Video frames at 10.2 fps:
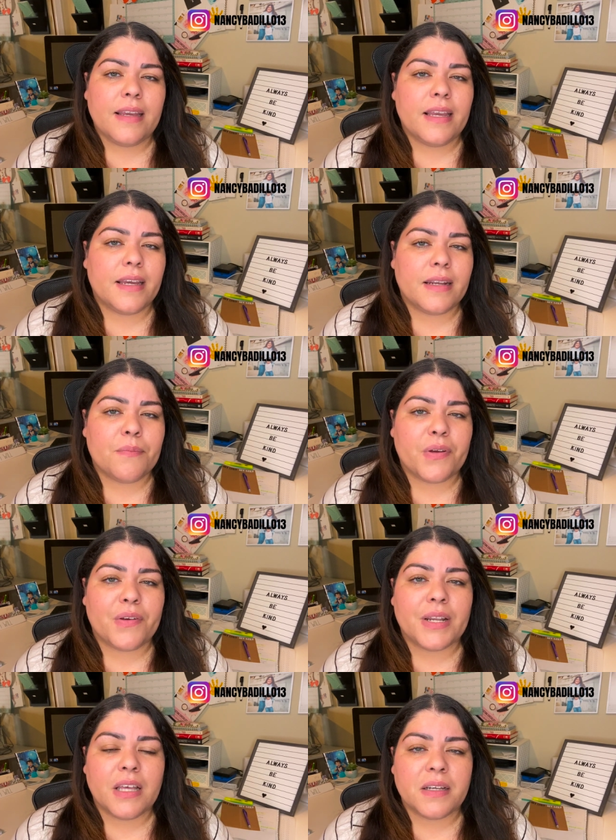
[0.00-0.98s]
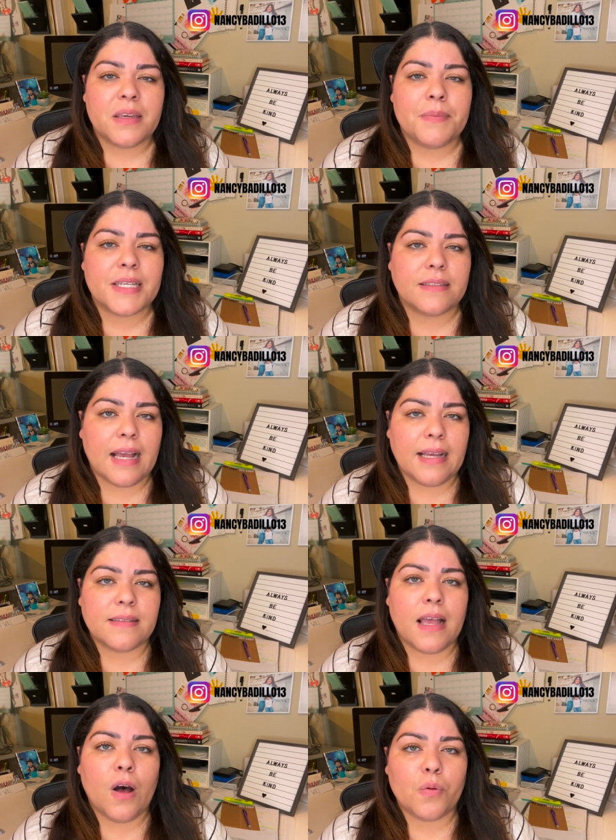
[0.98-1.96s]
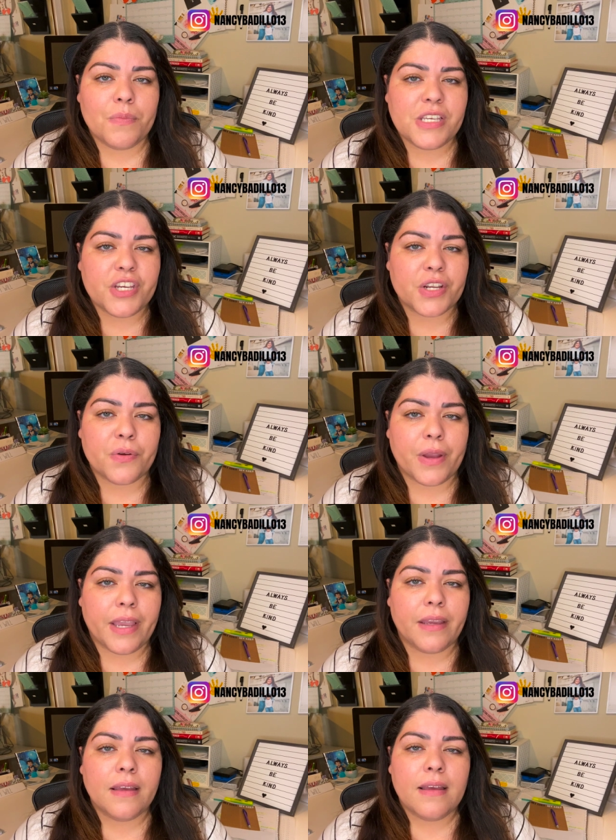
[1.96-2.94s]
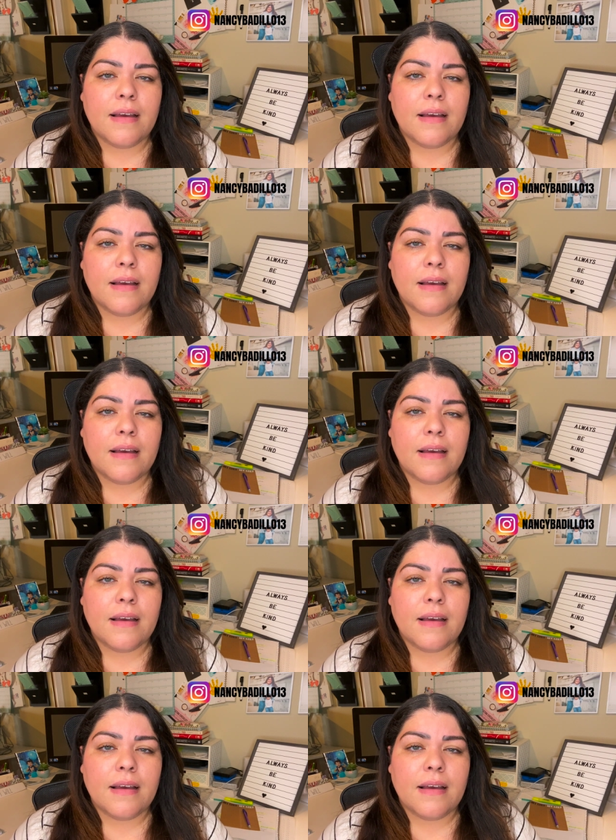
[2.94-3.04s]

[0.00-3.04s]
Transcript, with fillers: and I'm very lucky because it has helped me generate